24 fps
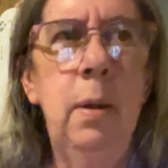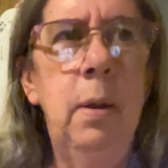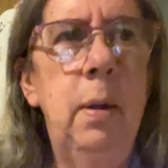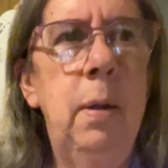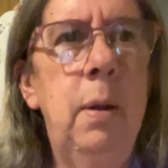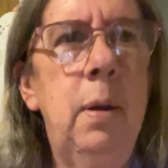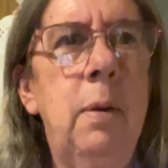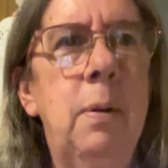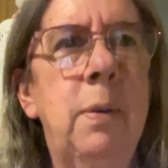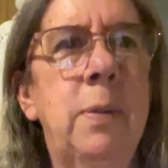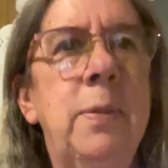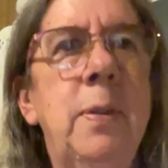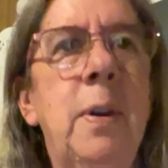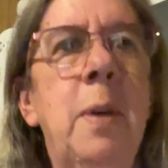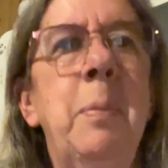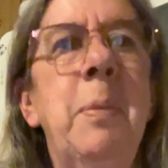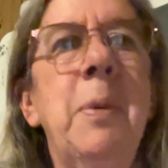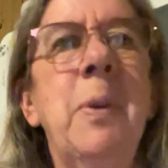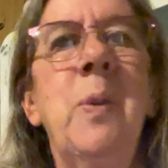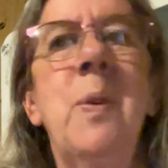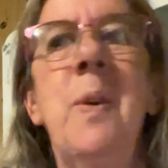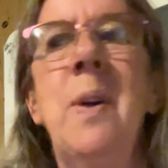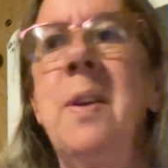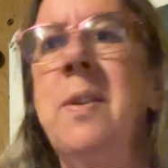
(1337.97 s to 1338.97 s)
I saw my
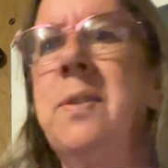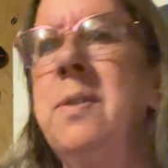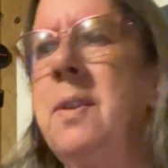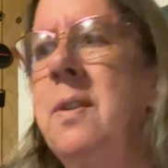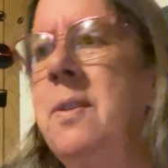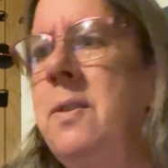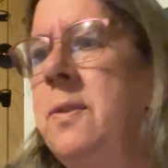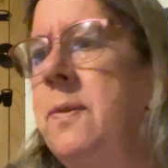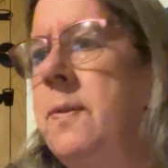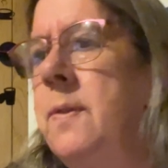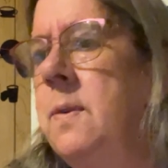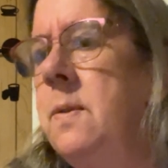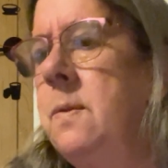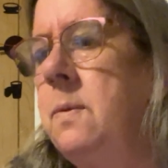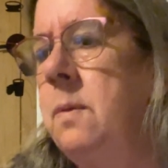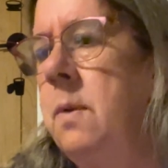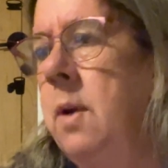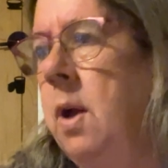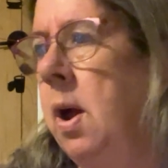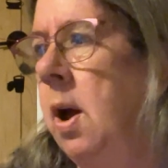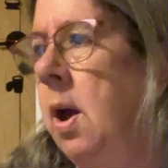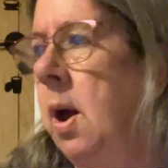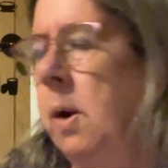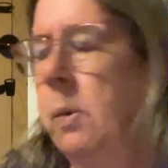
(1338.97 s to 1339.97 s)
grandson's phone.
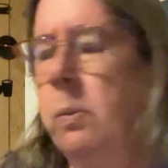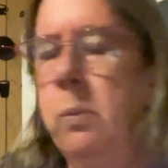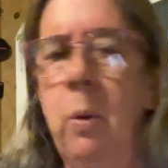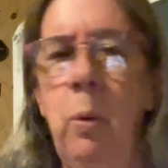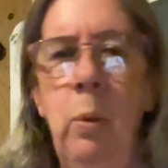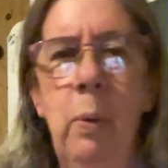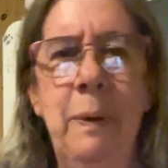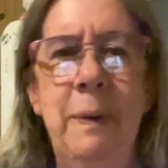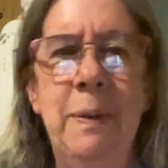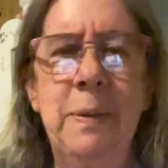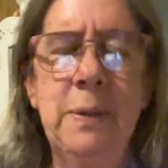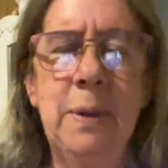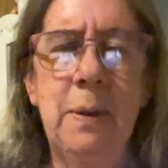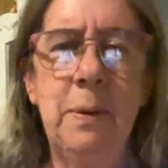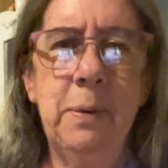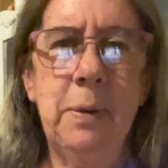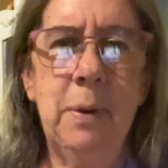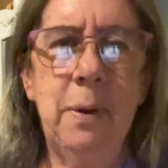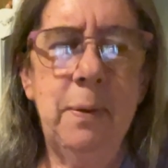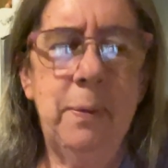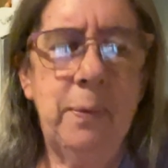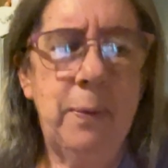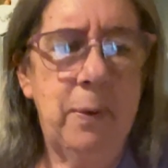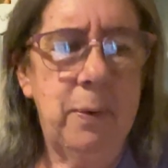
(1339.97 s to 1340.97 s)
When we was out
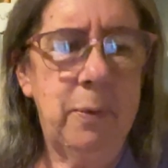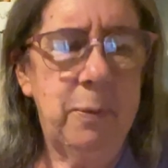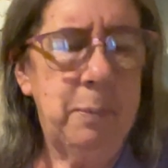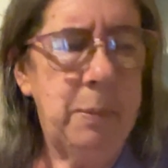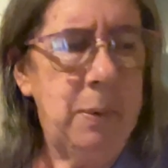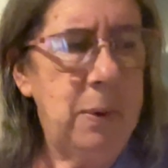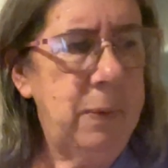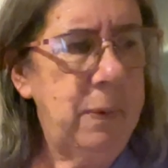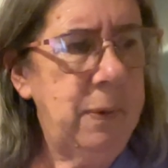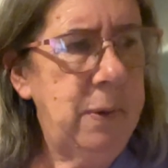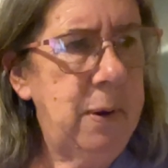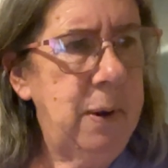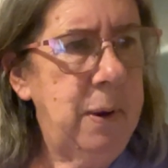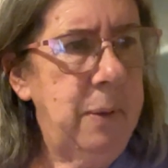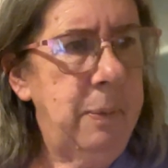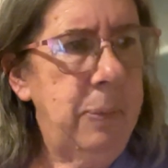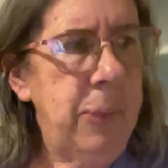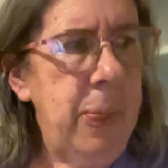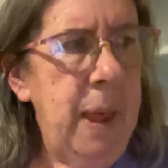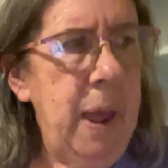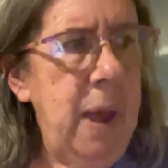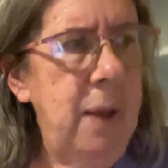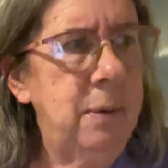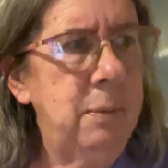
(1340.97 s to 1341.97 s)
there for his birthday,
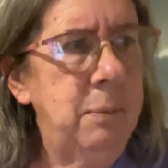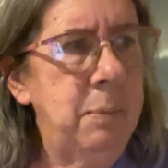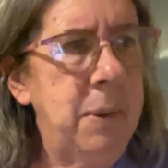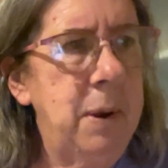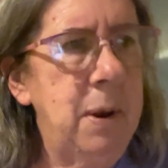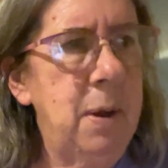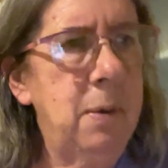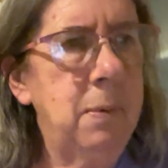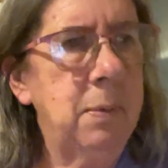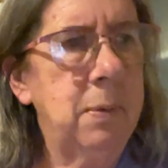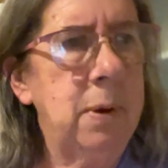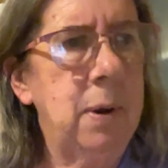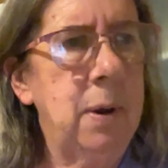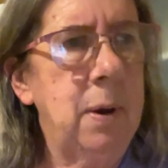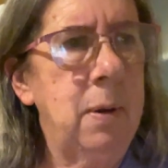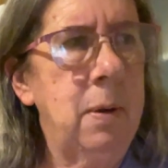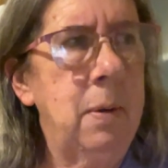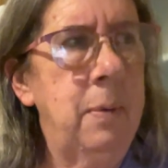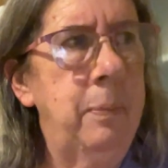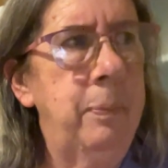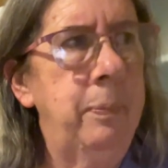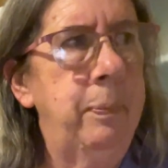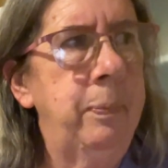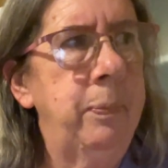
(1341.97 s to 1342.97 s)
I hadn't been out there
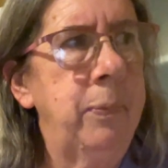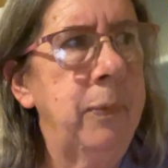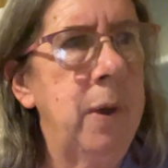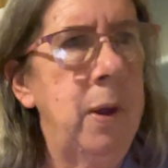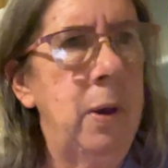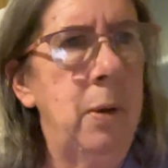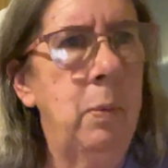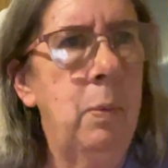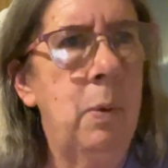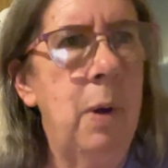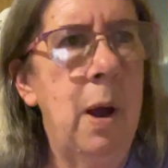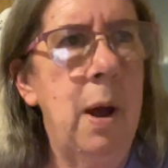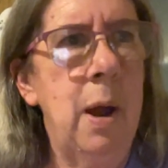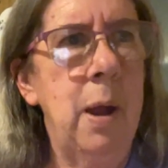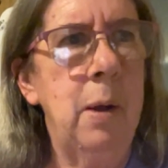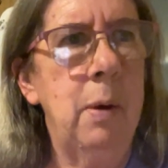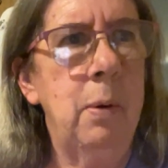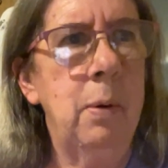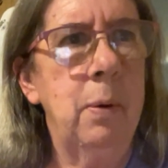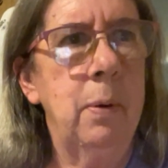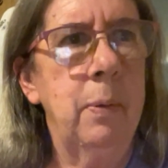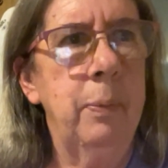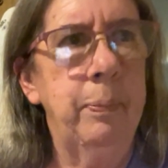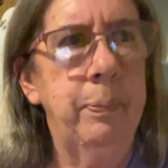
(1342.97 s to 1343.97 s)
in a while
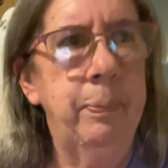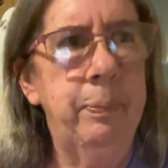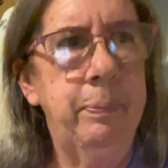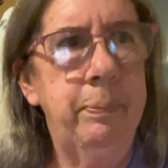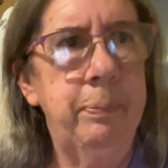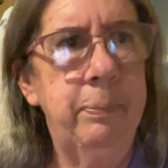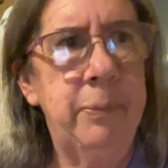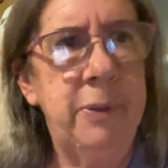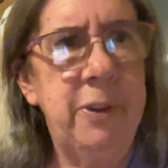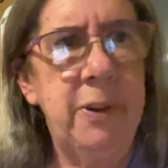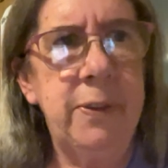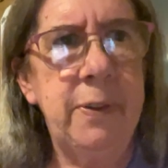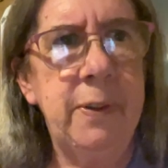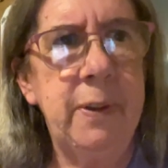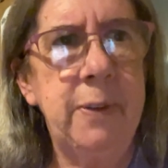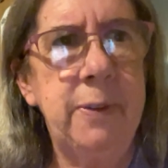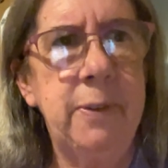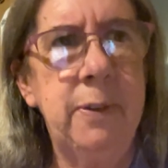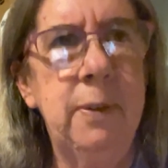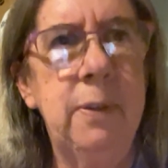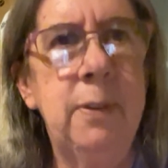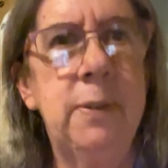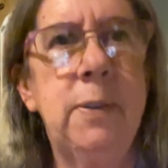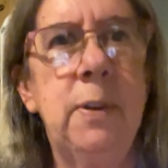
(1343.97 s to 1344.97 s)
since I
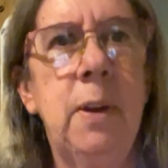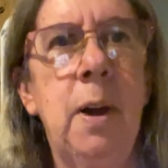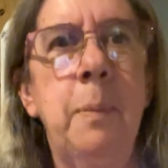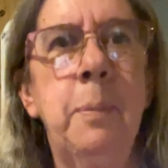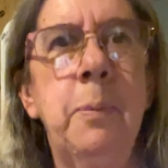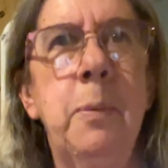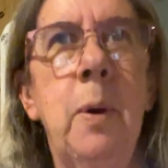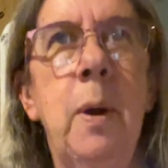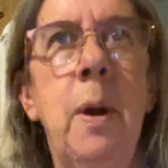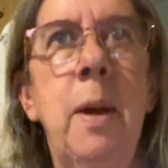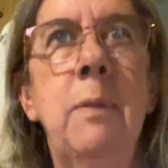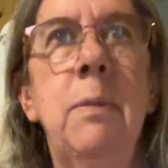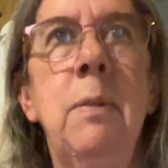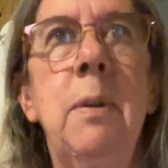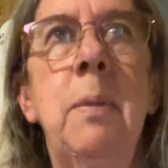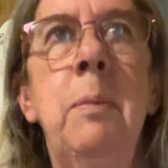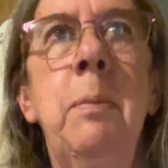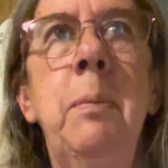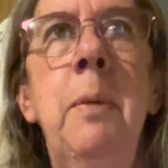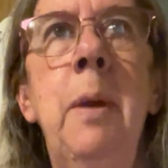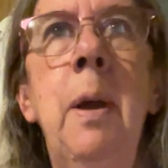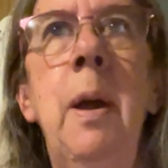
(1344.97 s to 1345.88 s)
stopped driving.